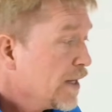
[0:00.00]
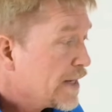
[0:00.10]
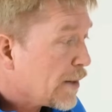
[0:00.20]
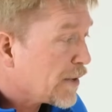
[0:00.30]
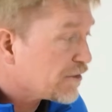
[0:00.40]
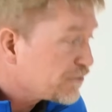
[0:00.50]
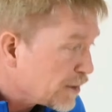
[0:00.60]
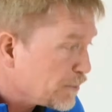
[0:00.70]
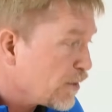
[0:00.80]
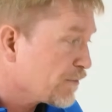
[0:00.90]
Now when I
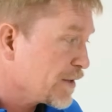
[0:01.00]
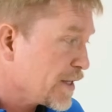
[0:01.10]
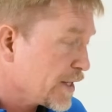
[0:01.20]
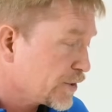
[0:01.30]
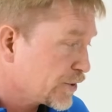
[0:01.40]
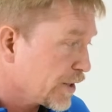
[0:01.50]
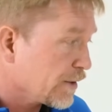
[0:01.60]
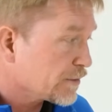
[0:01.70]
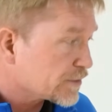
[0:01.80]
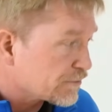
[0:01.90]
flip over the
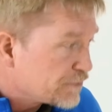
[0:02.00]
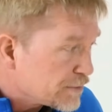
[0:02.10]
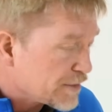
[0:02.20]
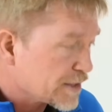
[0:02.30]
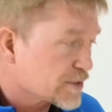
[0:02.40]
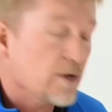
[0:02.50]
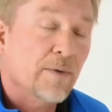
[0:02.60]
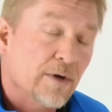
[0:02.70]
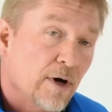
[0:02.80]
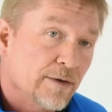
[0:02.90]
HL, there's a few things
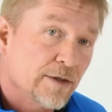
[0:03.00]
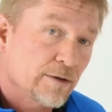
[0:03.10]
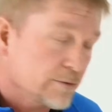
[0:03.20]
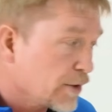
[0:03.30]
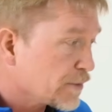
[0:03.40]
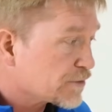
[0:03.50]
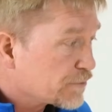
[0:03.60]
going on that you'll notice.